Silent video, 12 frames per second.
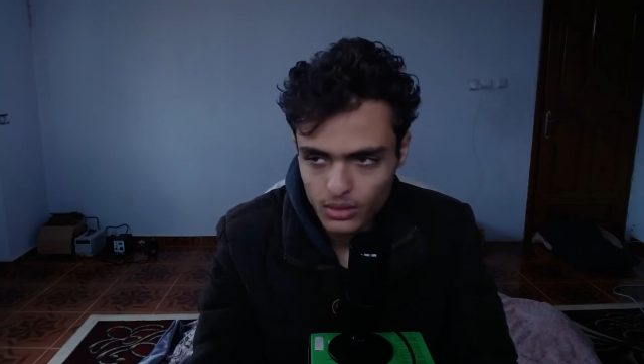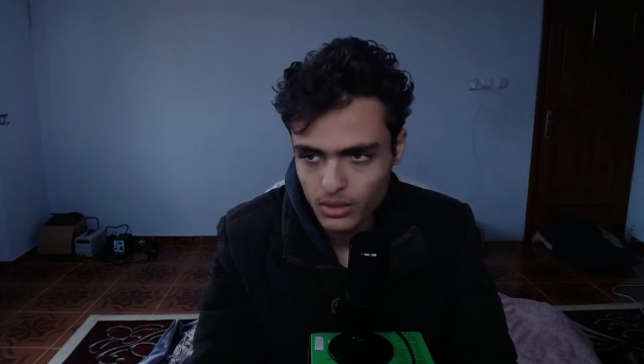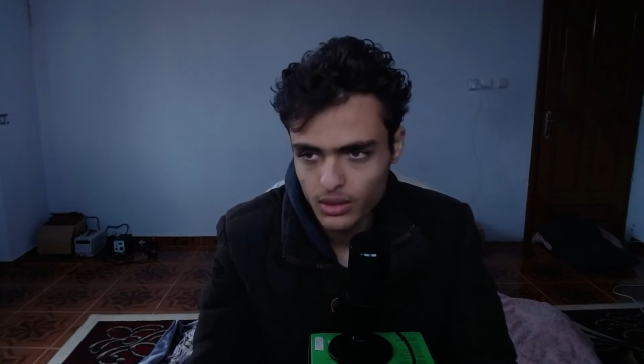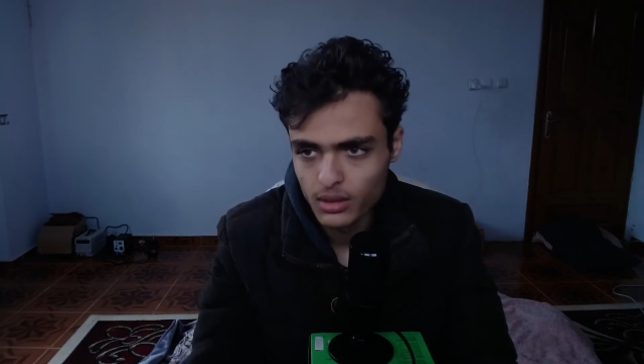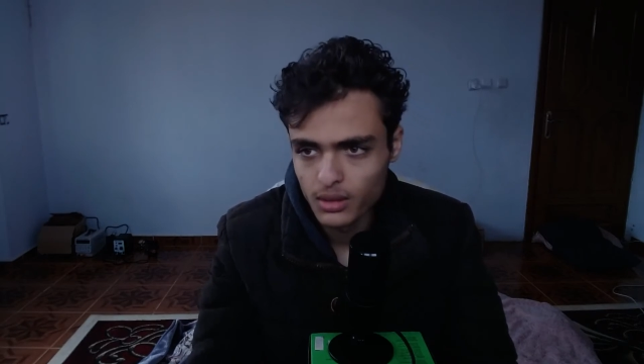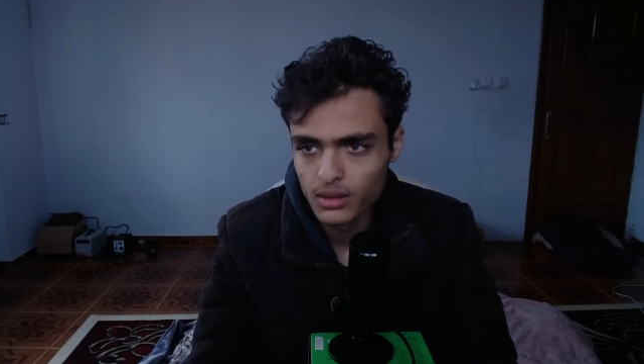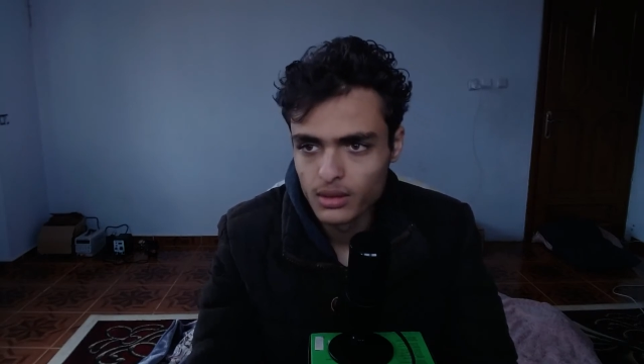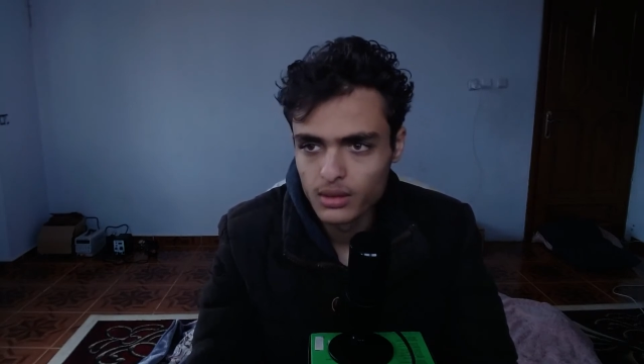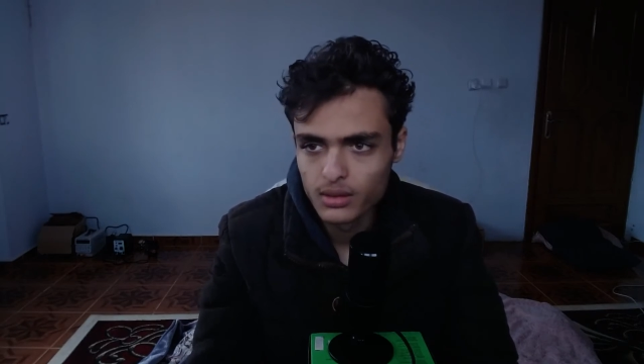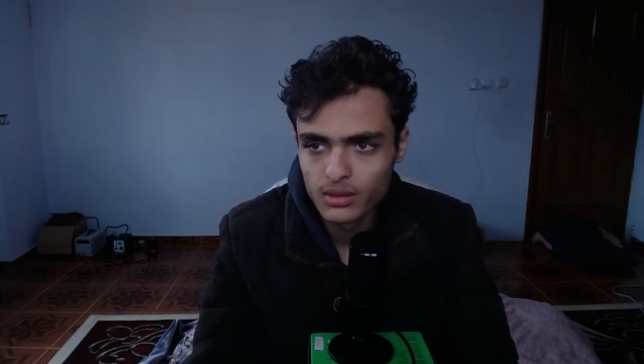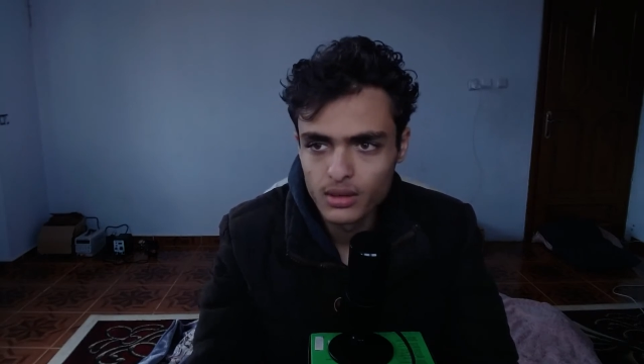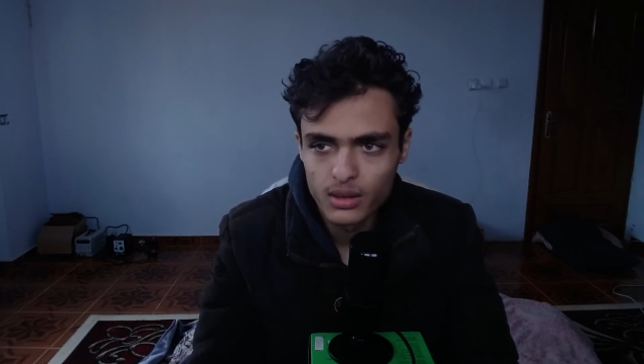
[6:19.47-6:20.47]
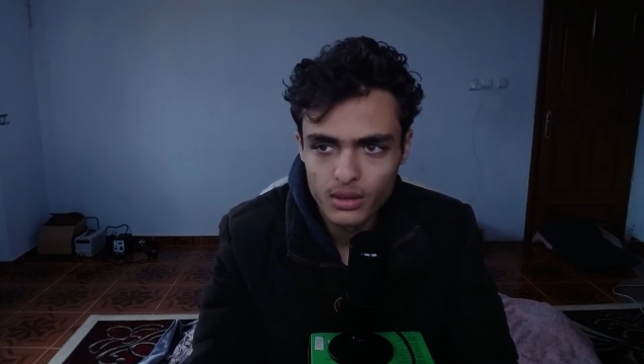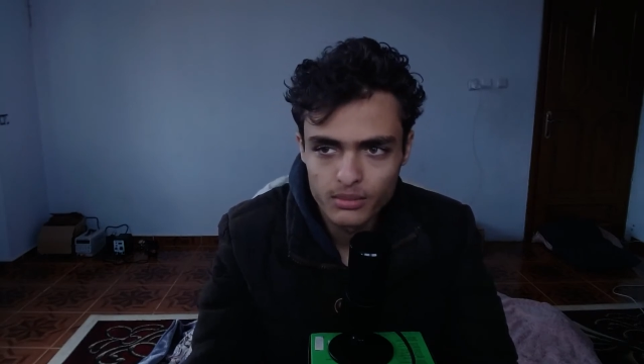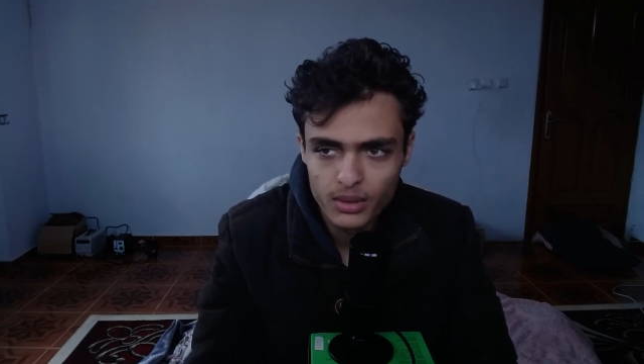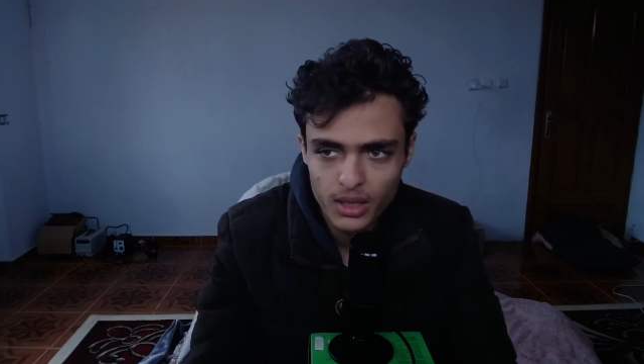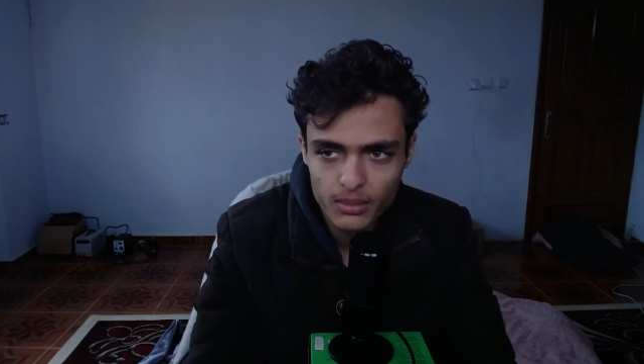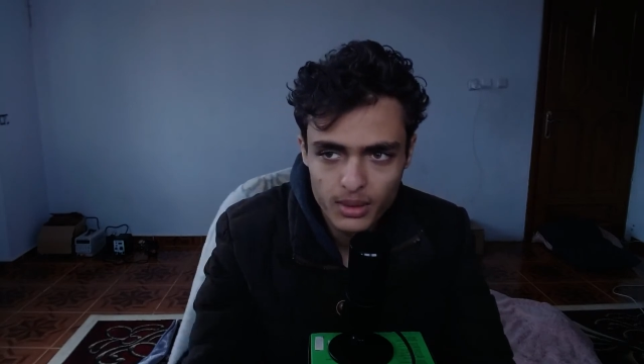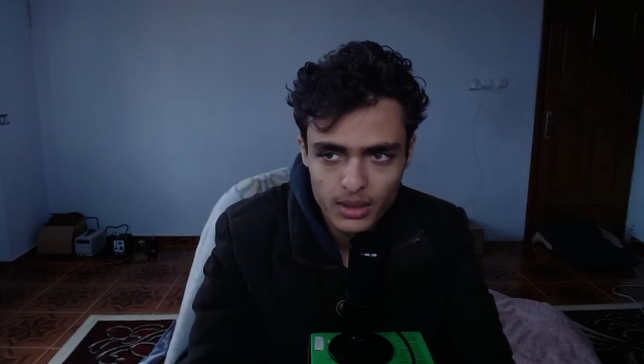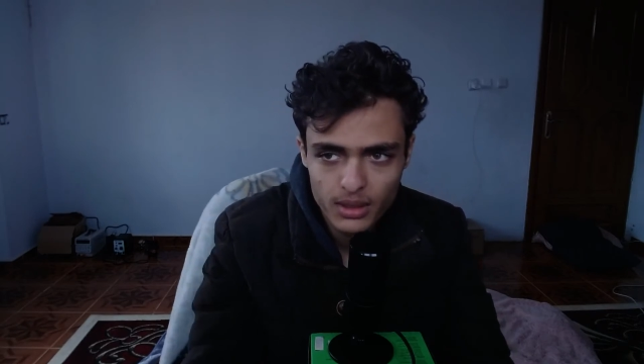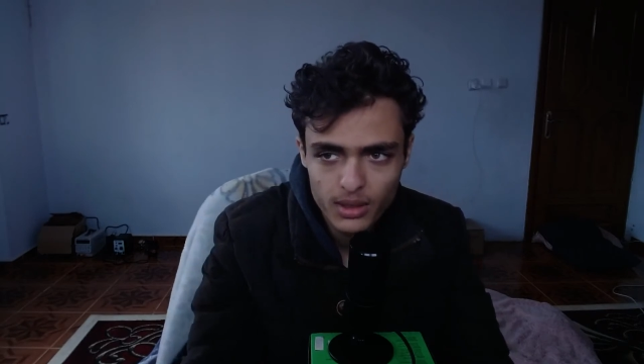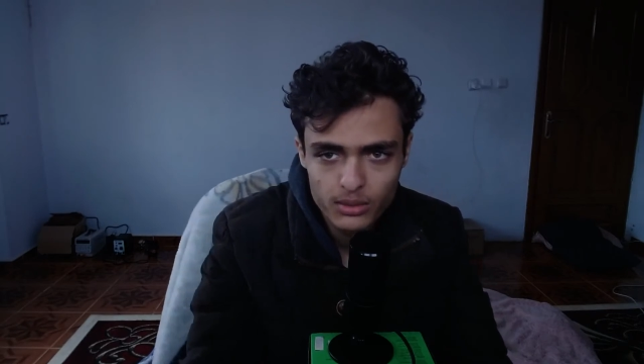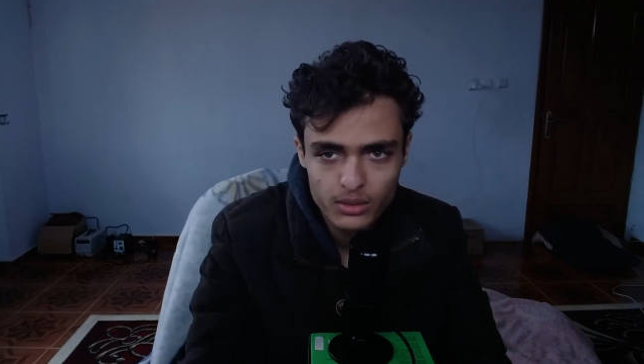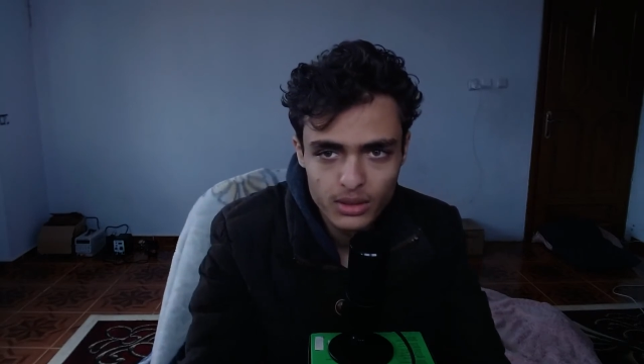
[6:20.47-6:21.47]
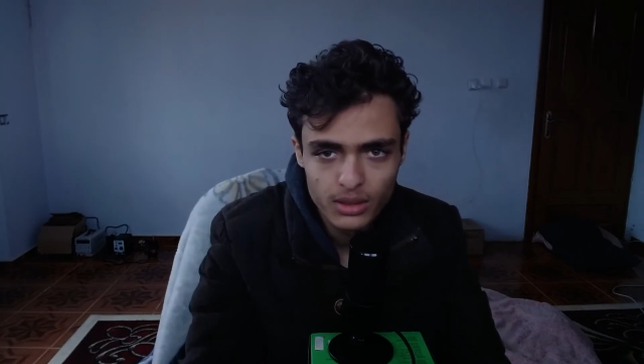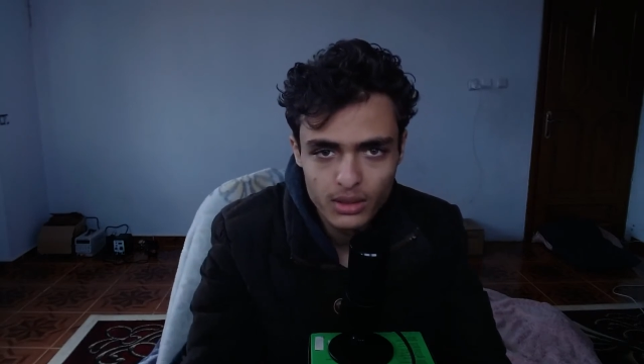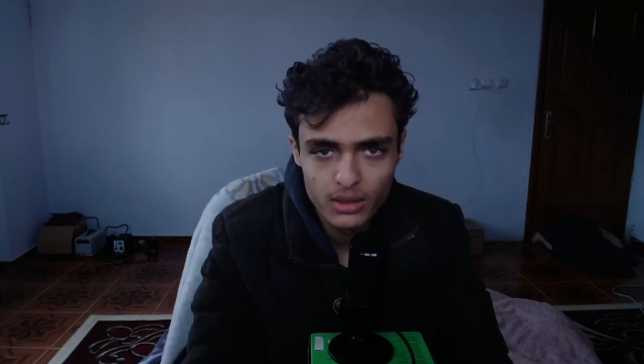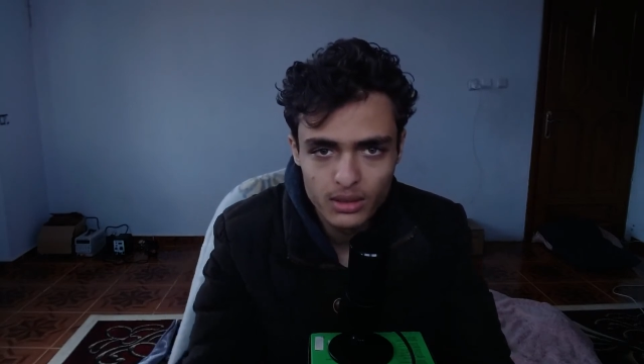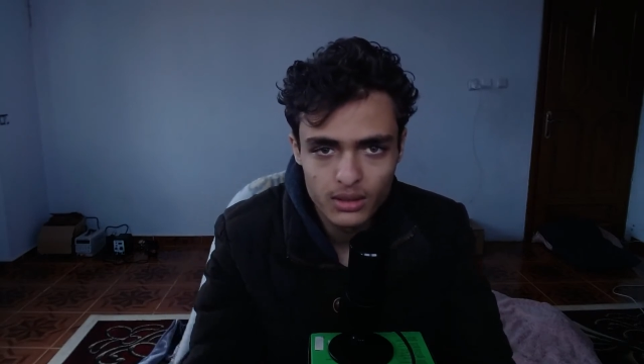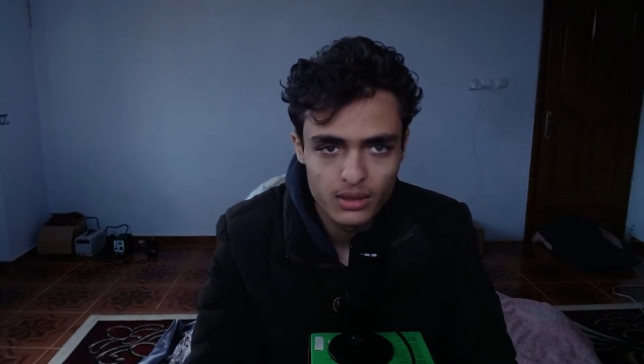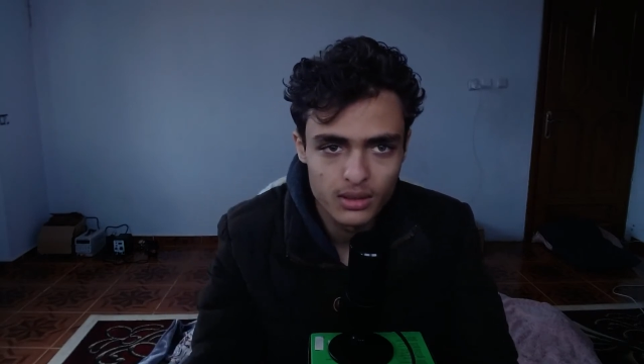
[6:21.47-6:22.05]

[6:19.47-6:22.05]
Okay, now I'm typing loudly,